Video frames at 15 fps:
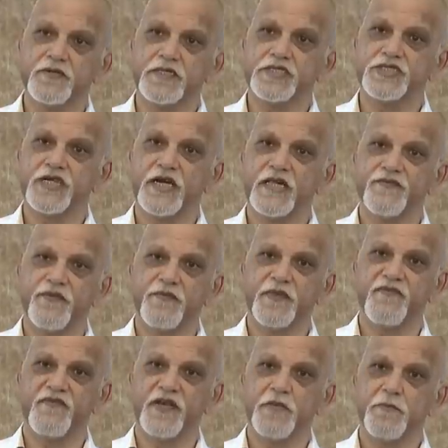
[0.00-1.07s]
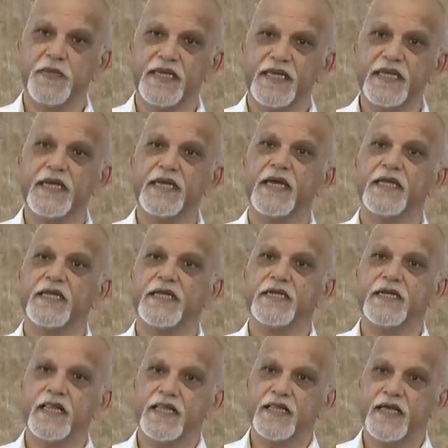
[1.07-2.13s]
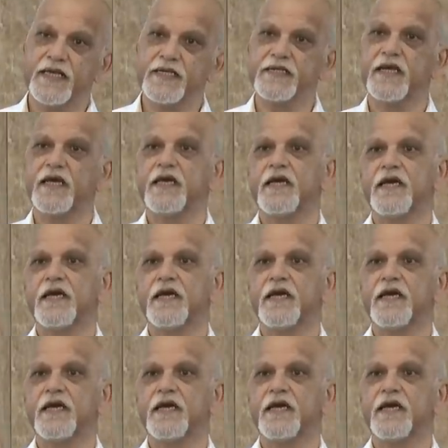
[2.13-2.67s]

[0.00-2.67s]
to the child from the very beginning and inculcate